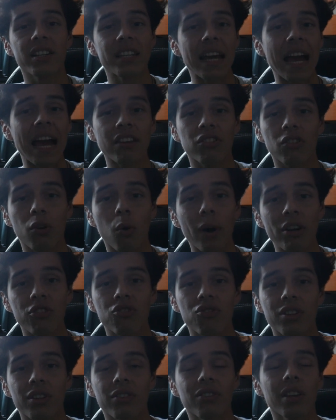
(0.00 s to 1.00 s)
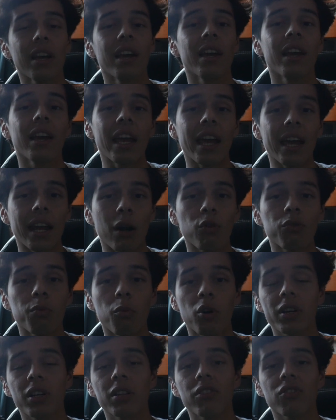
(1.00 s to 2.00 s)
to ask questions and I was
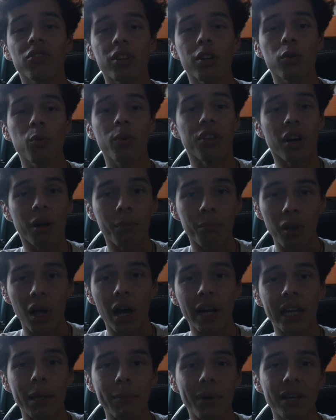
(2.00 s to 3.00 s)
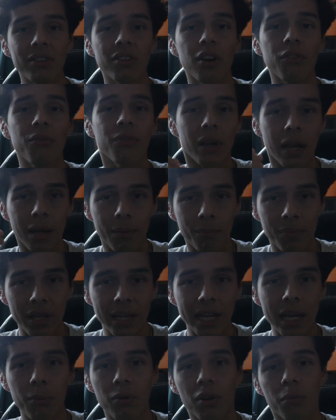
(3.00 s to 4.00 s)
more concerned with unblocking myself and
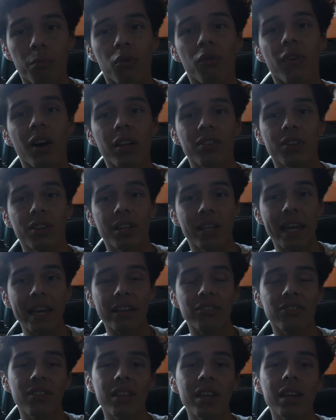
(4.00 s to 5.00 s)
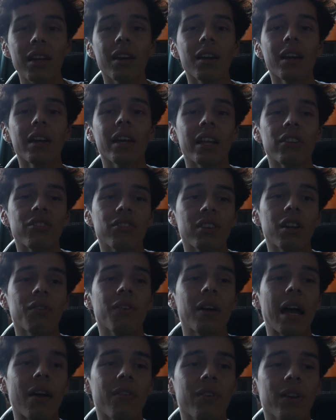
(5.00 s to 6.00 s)
being able to move on to the next thing instead
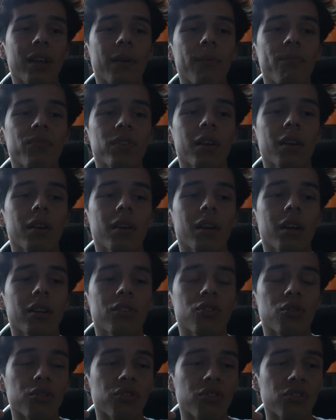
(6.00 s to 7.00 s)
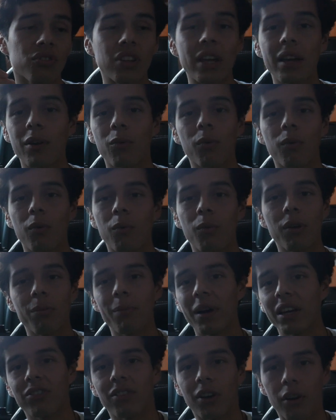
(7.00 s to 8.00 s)
of having to sit with
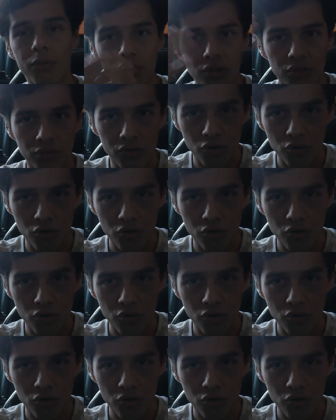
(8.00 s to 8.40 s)
myself just